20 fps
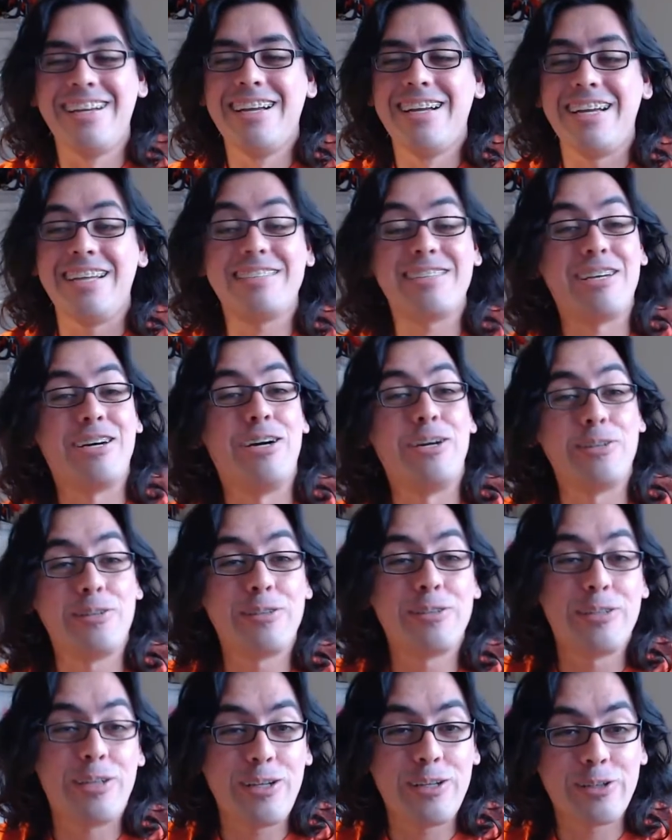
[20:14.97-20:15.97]
It's
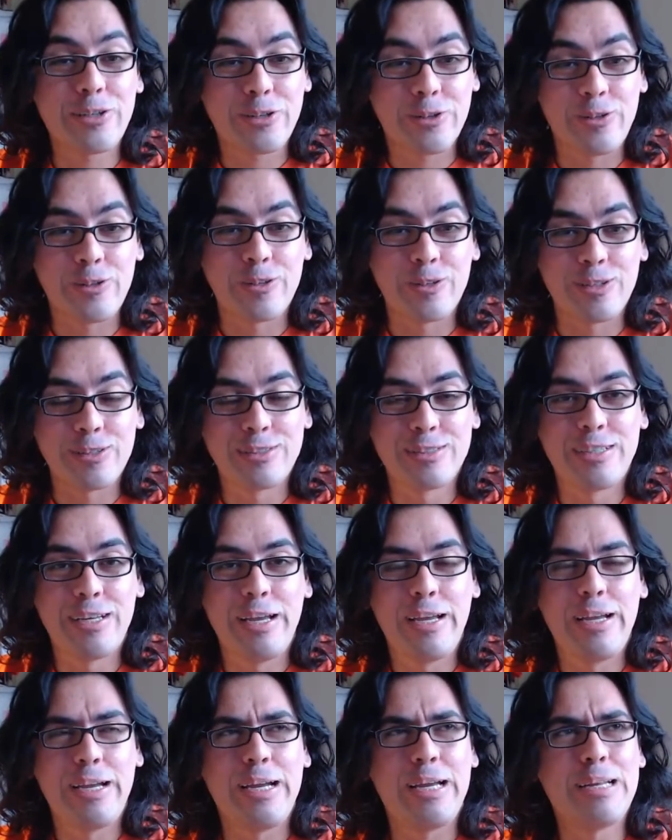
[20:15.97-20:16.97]
$100 course,
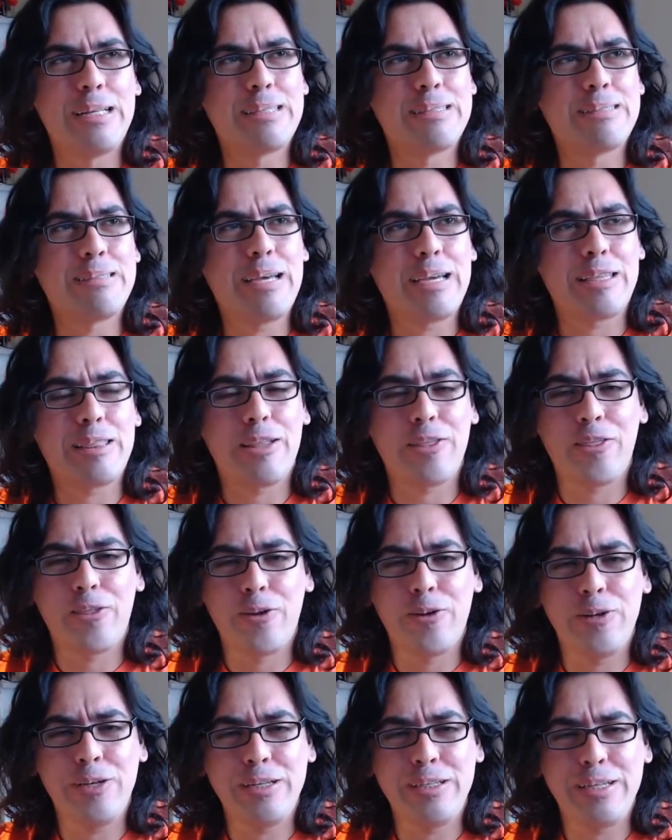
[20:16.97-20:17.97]
and it's like the
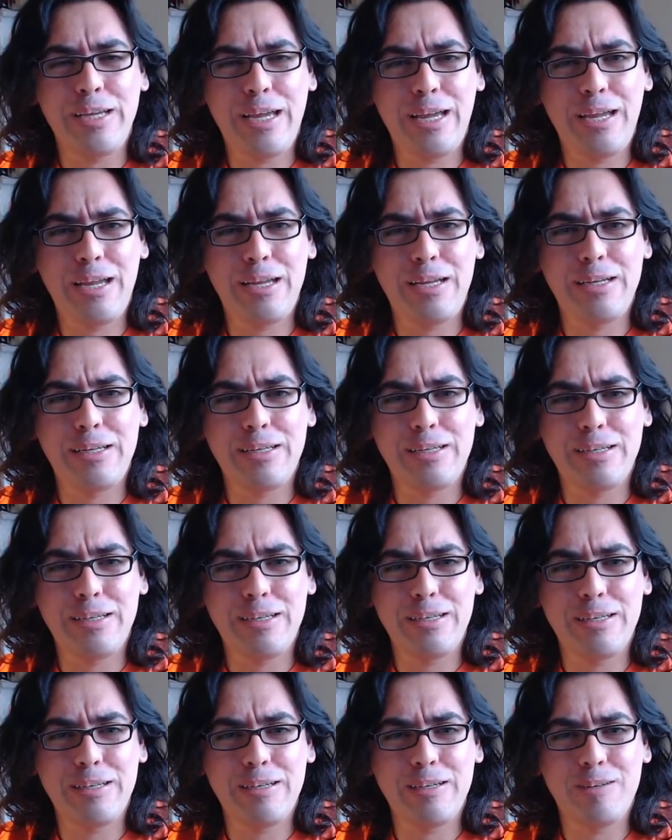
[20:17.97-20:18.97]

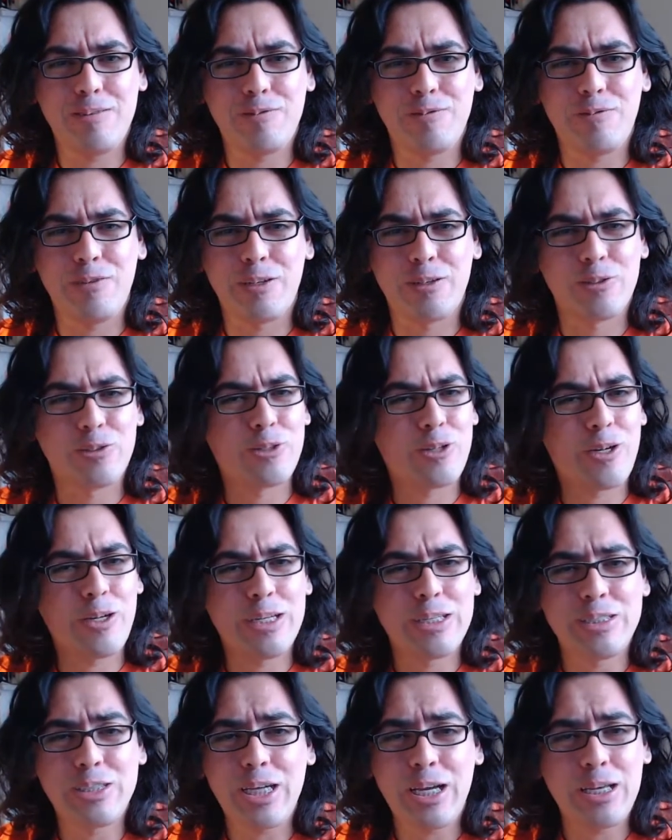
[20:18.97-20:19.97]
30-day figure
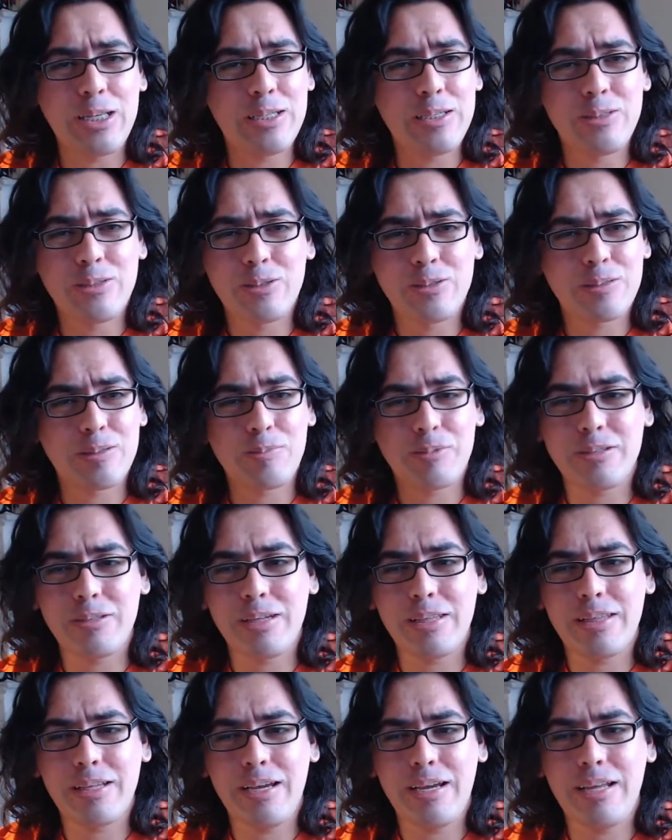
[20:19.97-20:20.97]
drawing challenge or something
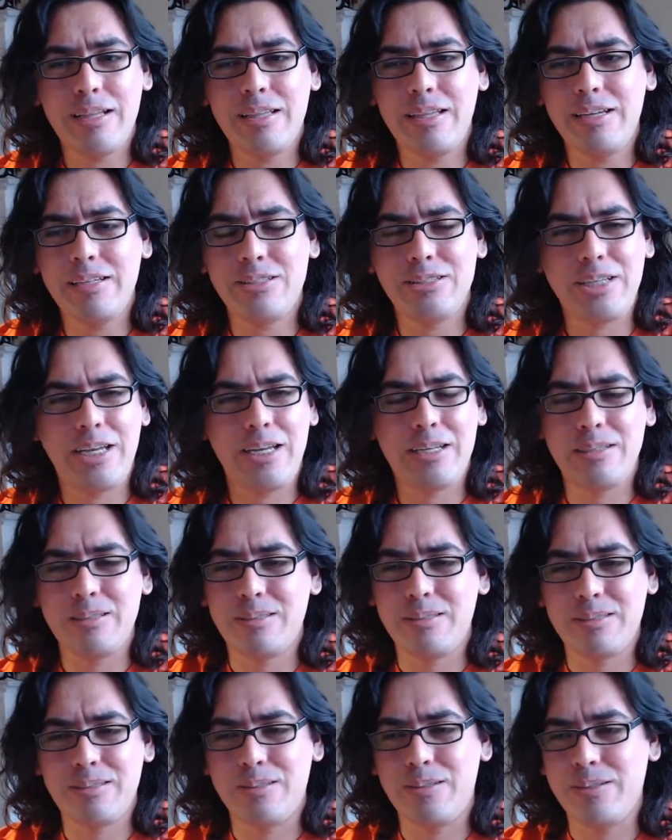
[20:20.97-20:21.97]
like that. They
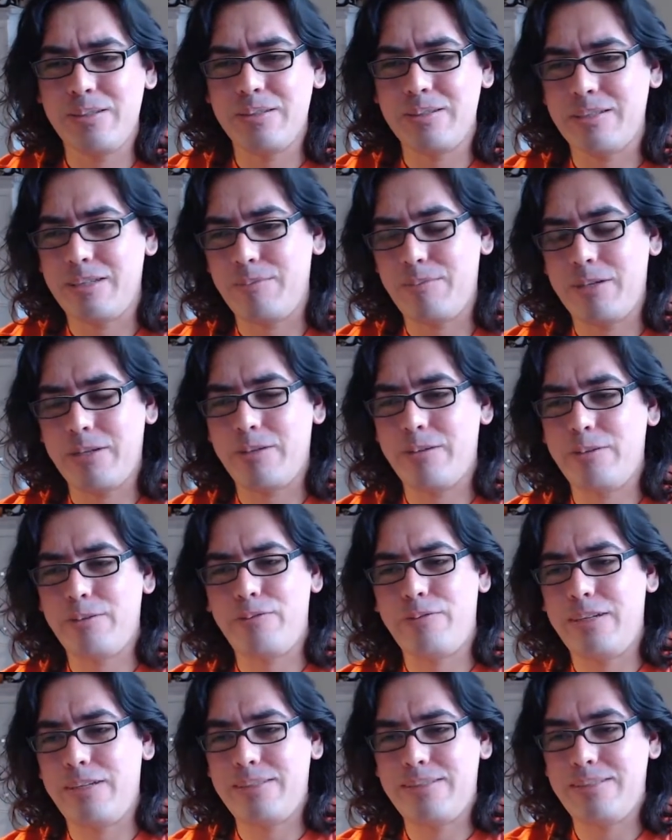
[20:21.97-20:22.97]
changed it all the time. I don't know
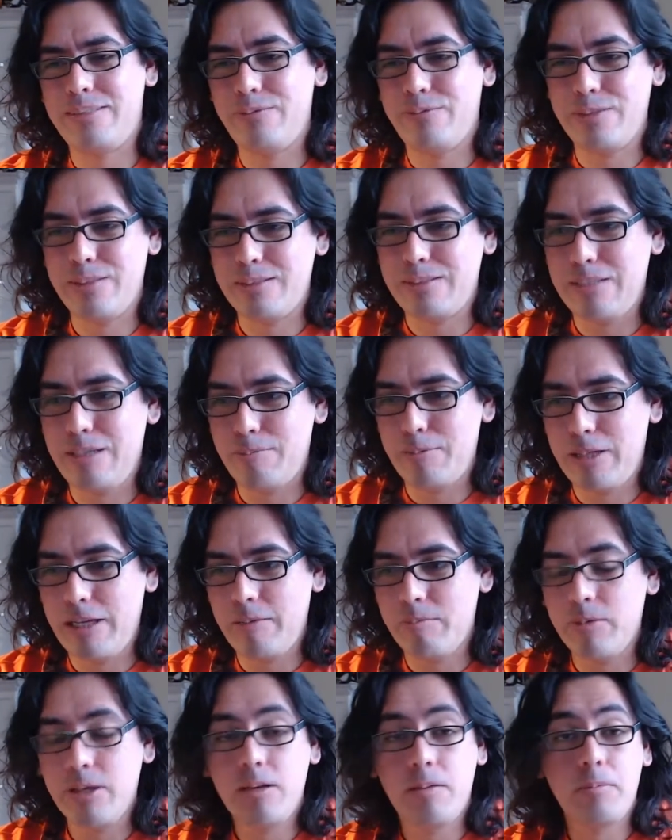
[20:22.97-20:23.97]
if it's even the same
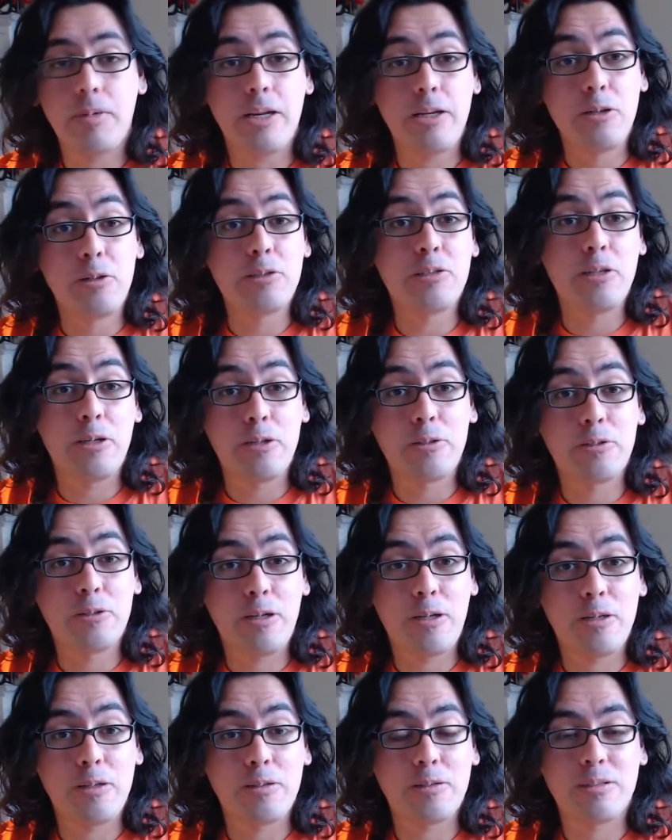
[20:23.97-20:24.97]
name, but I know it's
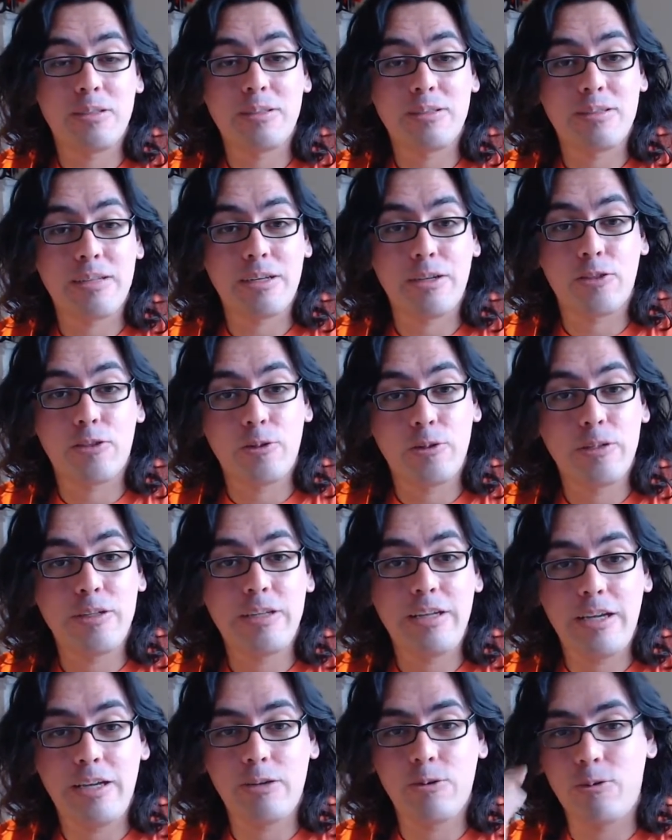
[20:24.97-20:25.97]
$100, and it's like a
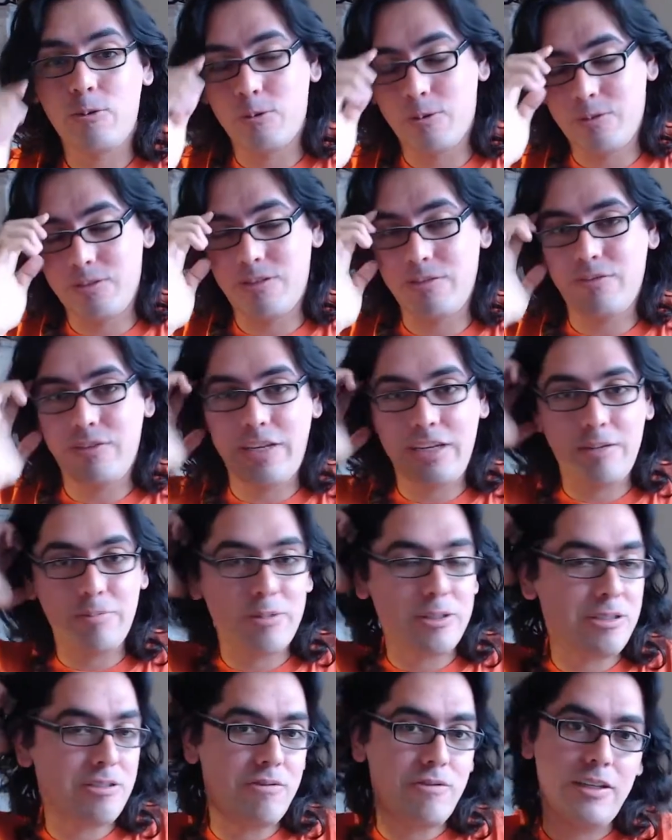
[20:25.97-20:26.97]
30-day course of like a
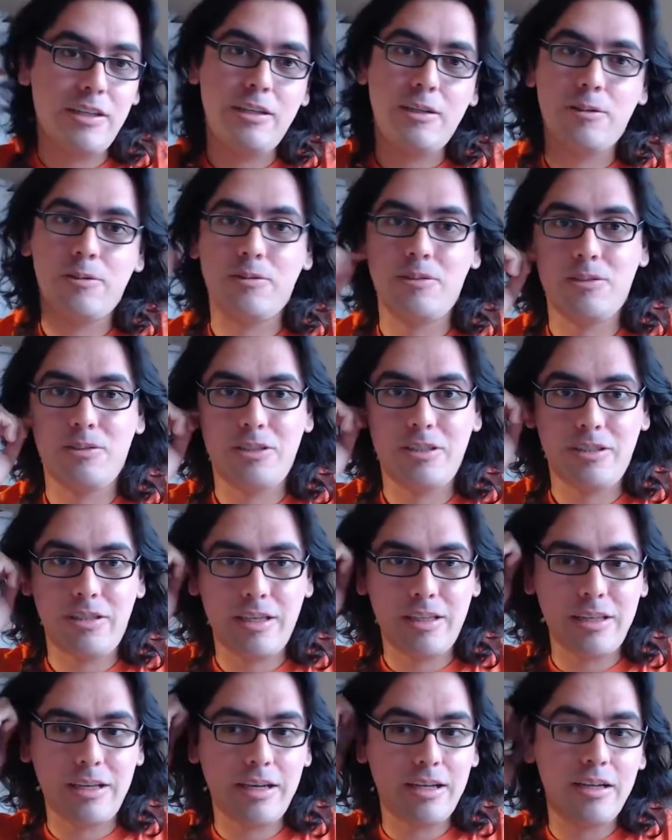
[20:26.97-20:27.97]
bunch of videos and shit
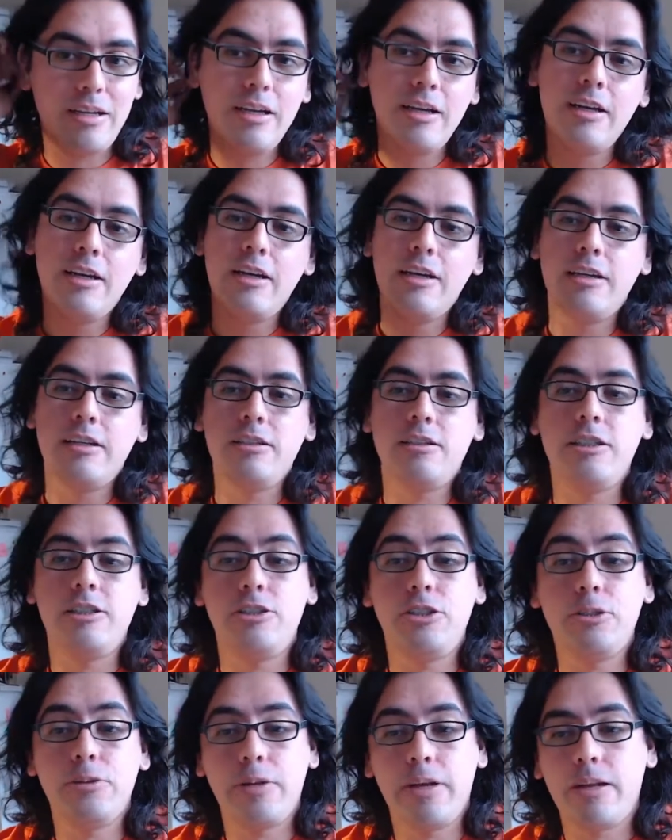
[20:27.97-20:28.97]
like that,
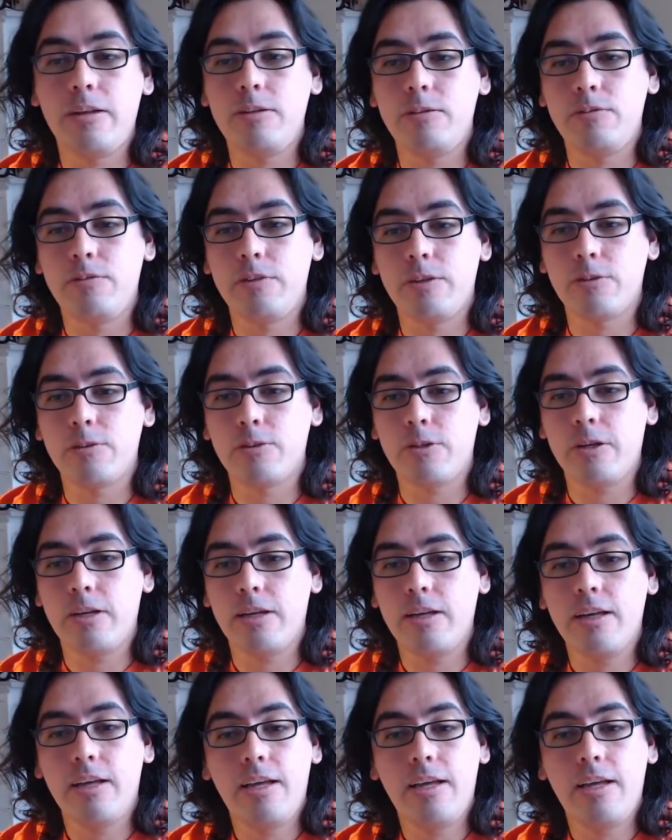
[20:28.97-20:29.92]
teaching you how to do figure drawing.